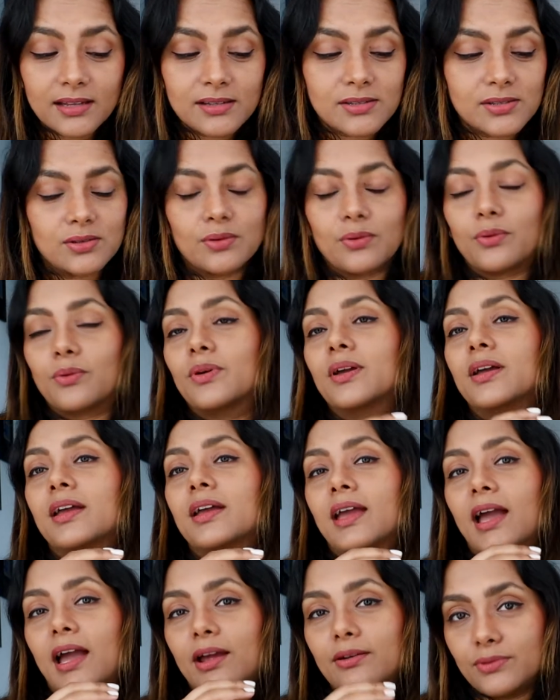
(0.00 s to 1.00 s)
So
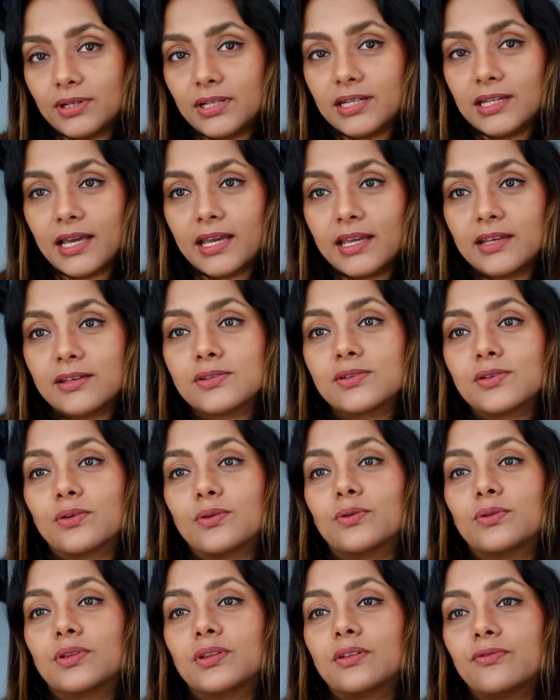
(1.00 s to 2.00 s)
I really like,
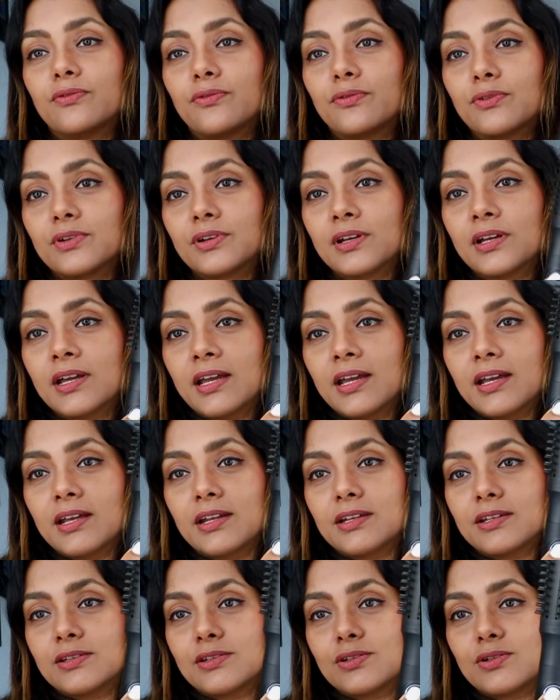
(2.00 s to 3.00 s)
so
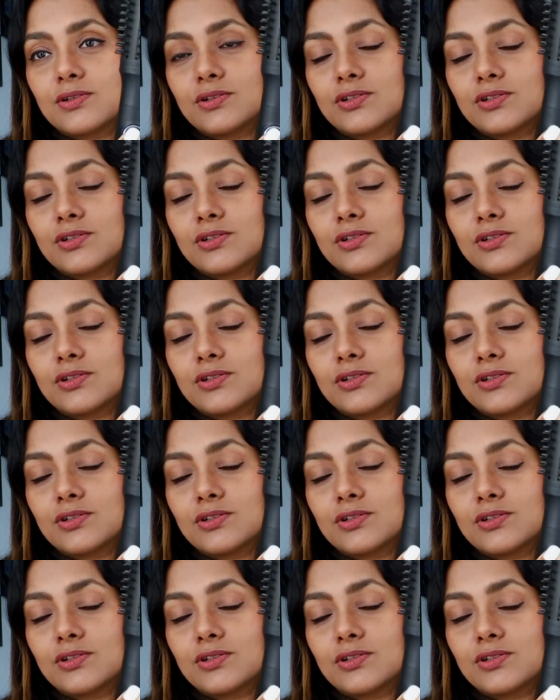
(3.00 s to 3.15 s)
this